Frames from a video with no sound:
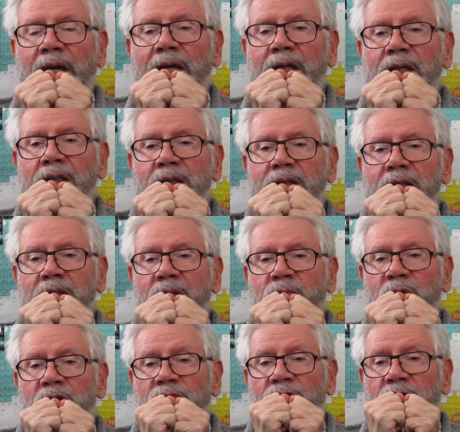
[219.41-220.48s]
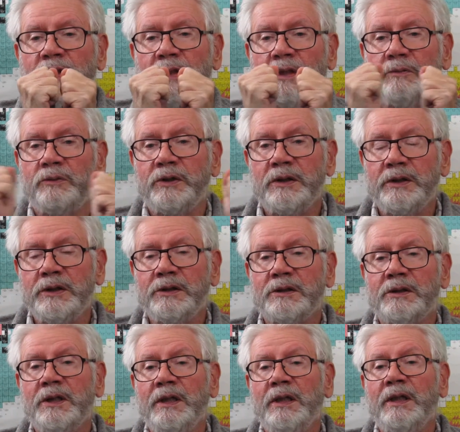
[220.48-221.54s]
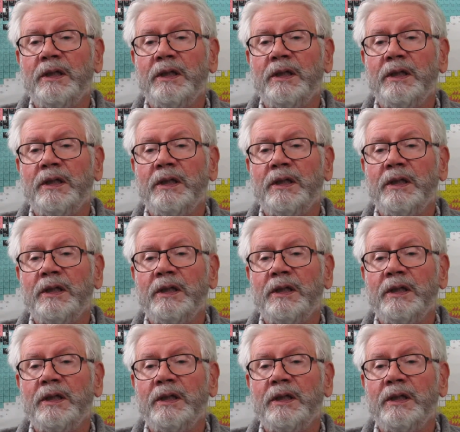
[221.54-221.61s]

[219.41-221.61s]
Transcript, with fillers: eighty M E V are released